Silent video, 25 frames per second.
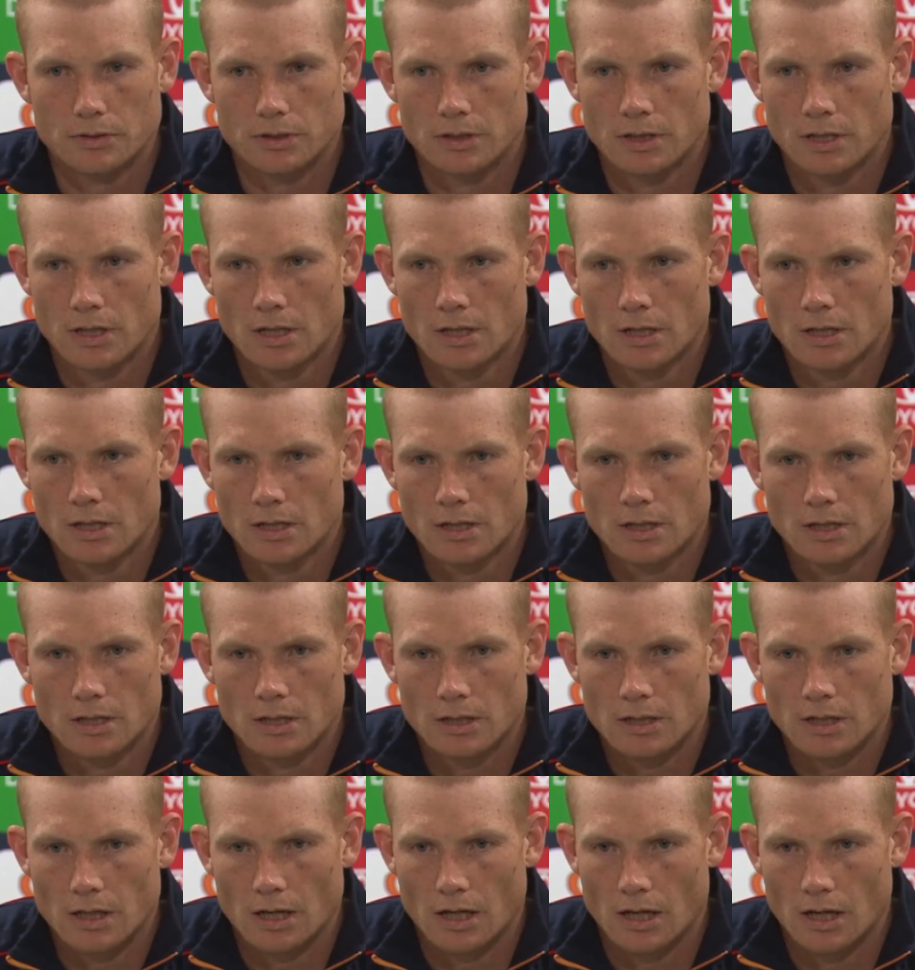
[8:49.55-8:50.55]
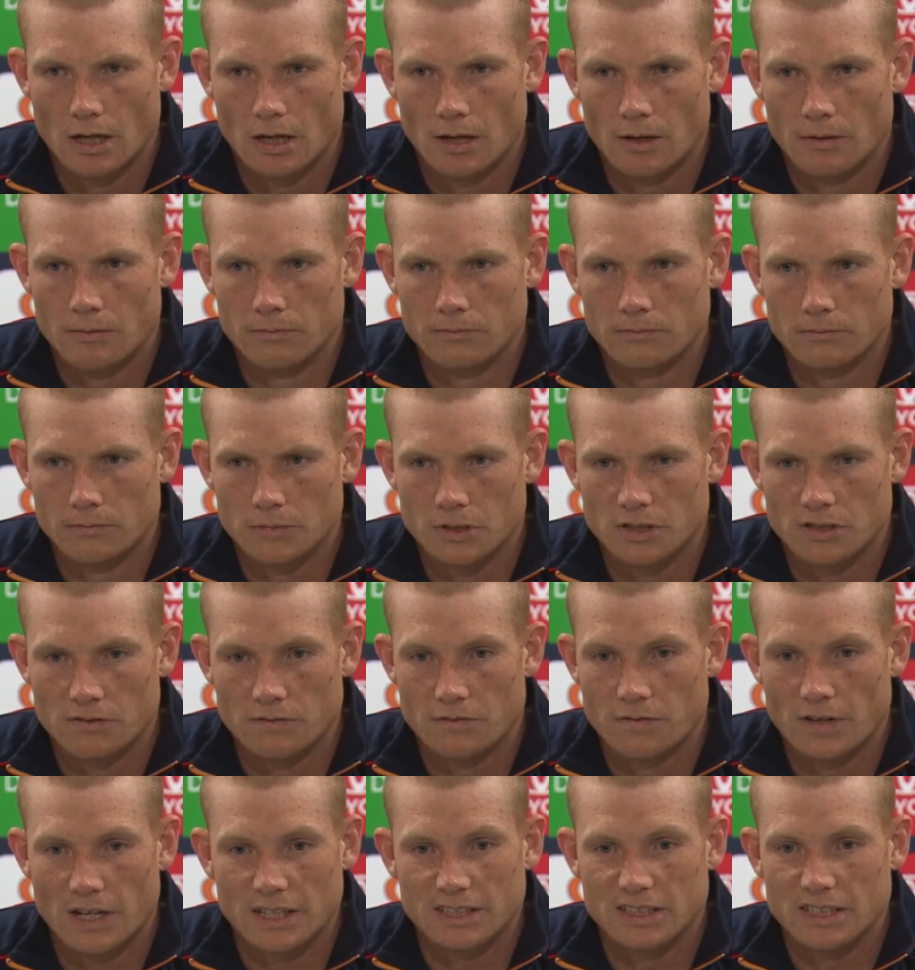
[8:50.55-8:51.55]
And the
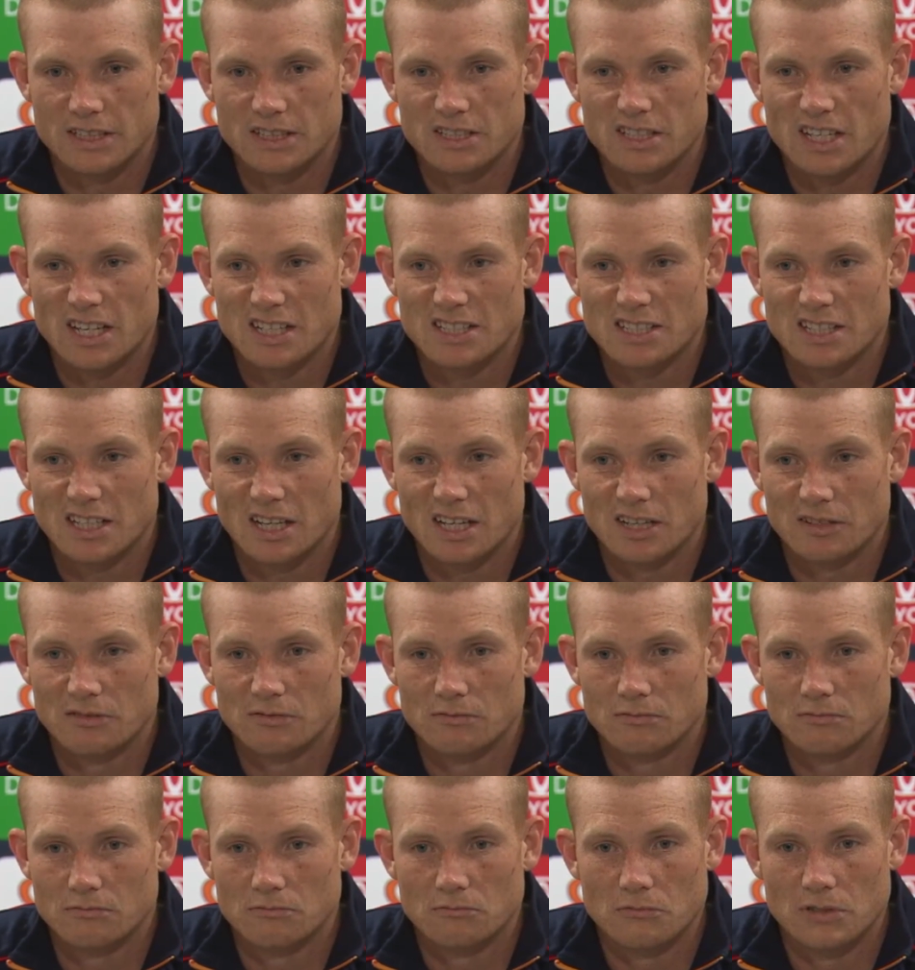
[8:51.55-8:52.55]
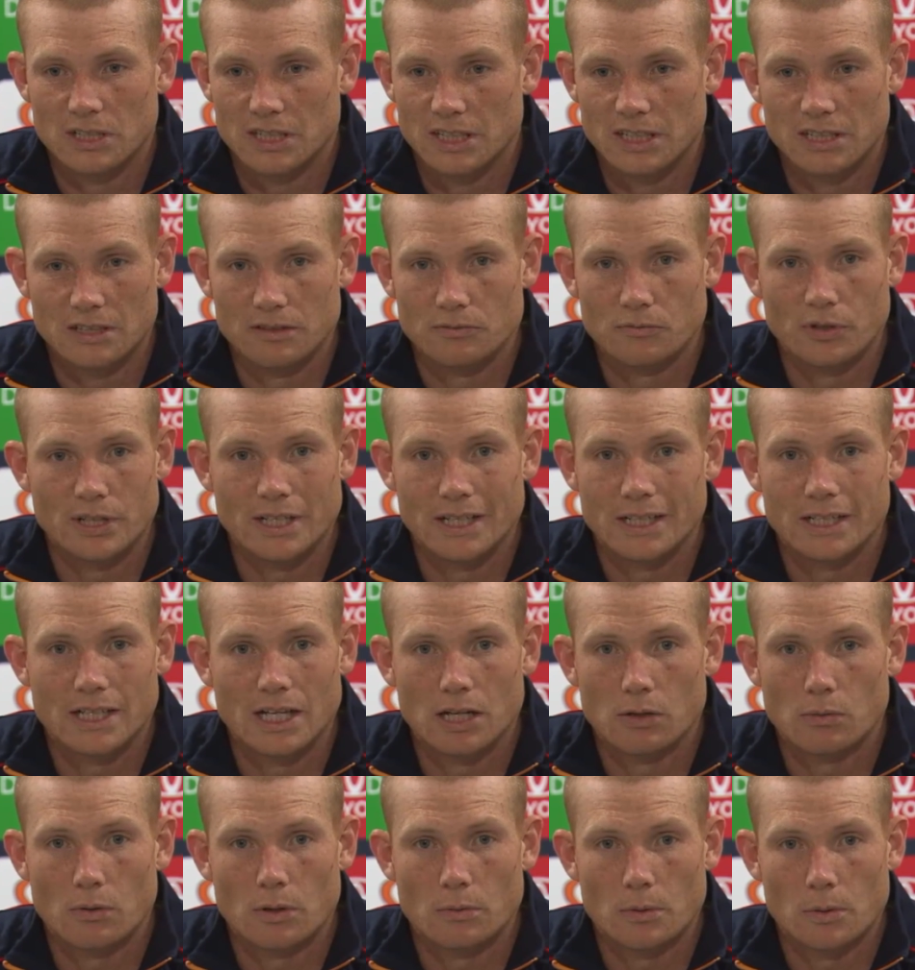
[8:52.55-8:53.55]
fact is, yesterday we didn't
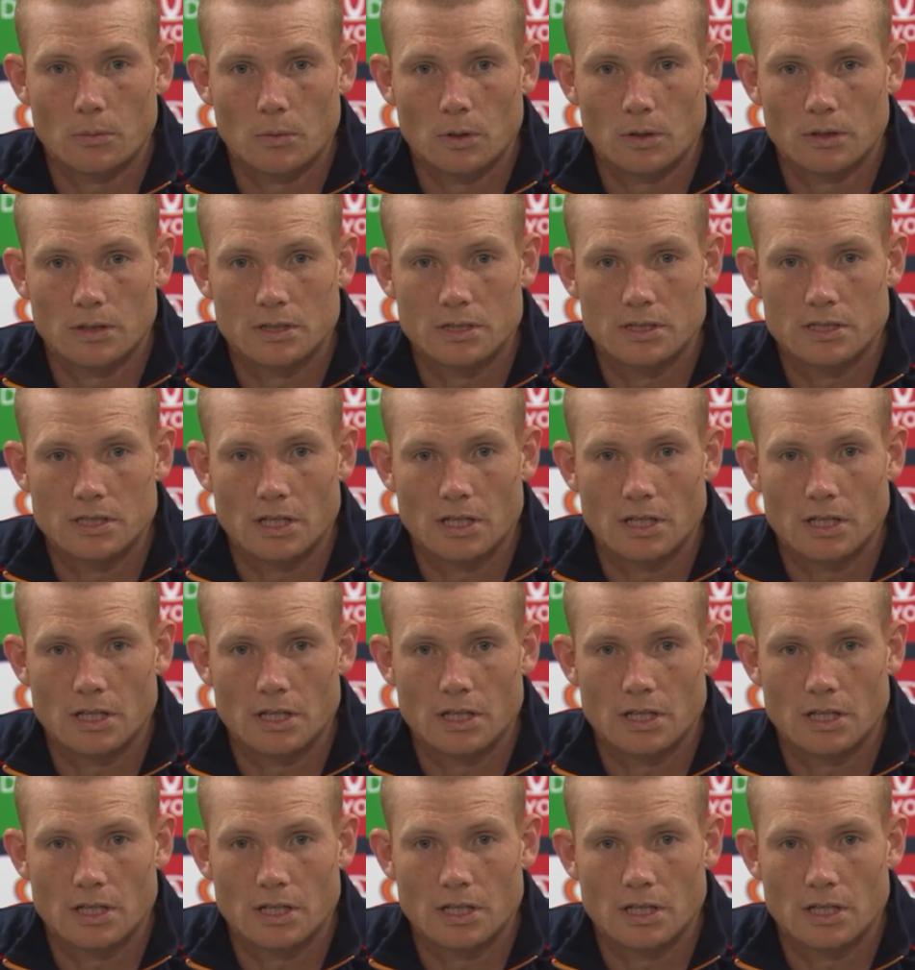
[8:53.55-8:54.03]
get what we wanted.